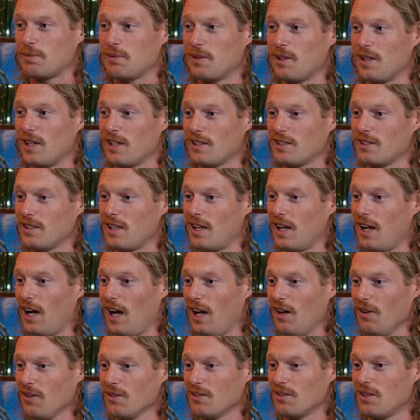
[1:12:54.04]
experience that
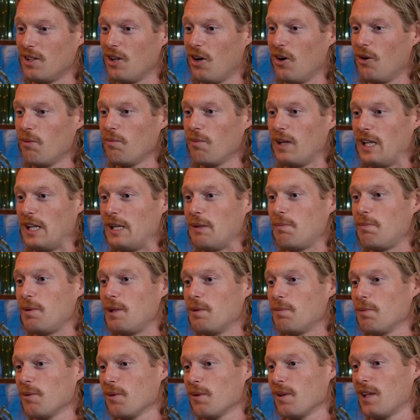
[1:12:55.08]
I don't know many
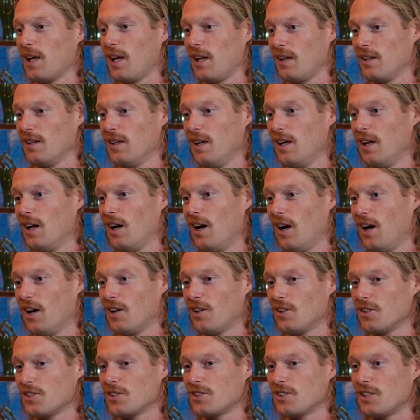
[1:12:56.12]
people that
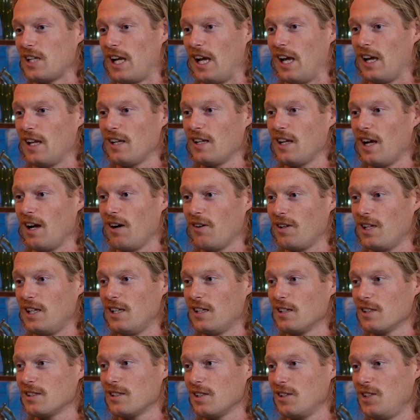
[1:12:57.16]
understand how
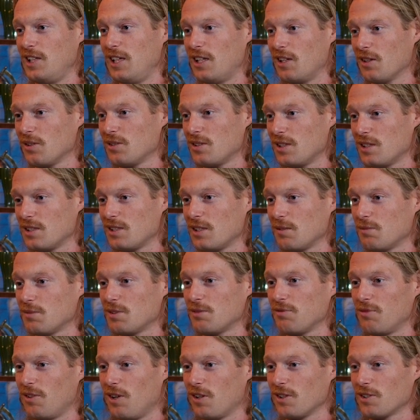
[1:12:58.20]

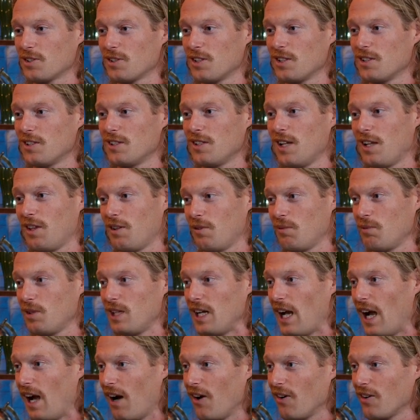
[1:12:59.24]
ecosystems function and the
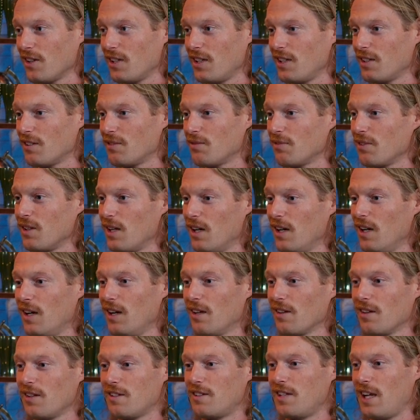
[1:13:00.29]
reality of
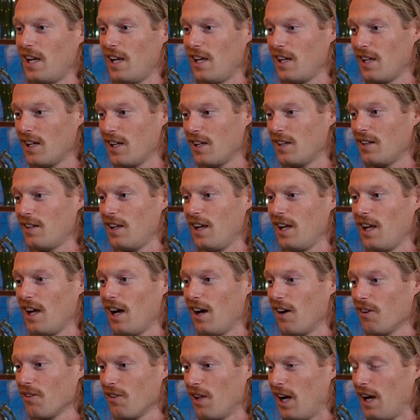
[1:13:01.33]
the day in and the day
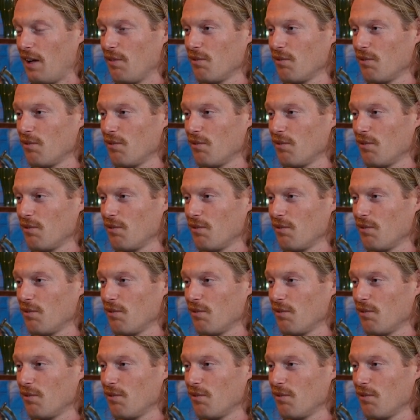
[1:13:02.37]
out